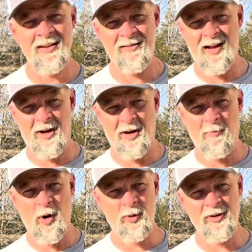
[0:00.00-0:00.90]

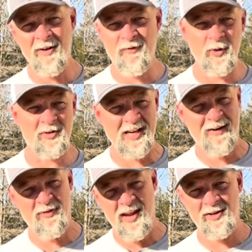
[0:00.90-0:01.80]
only food
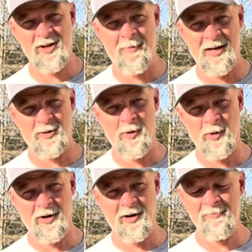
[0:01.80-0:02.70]
safe things on my
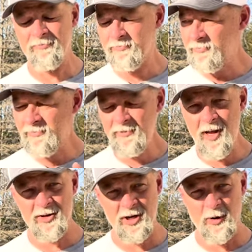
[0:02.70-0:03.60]
smoker.
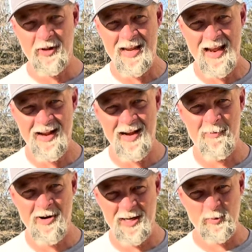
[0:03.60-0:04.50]
Totally get it. I'm
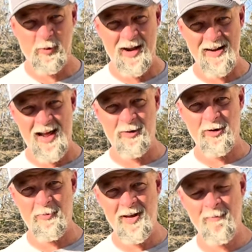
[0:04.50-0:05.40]
going to explain that a
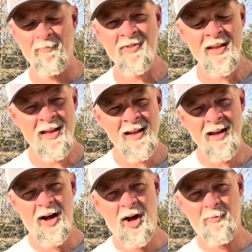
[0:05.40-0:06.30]
little bit.
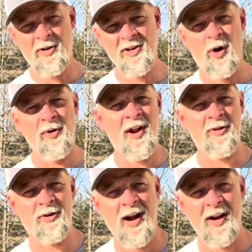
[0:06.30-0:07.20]
There's a whole
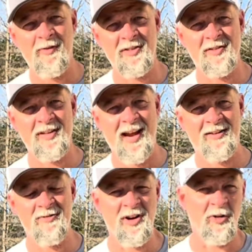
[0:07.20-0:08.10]
nother crowd of us is like,
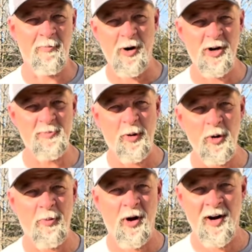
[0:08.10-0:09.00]
you know, the birds
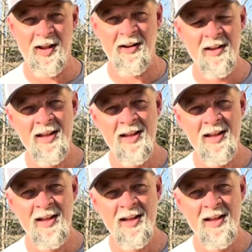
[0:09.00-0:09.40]
poop on it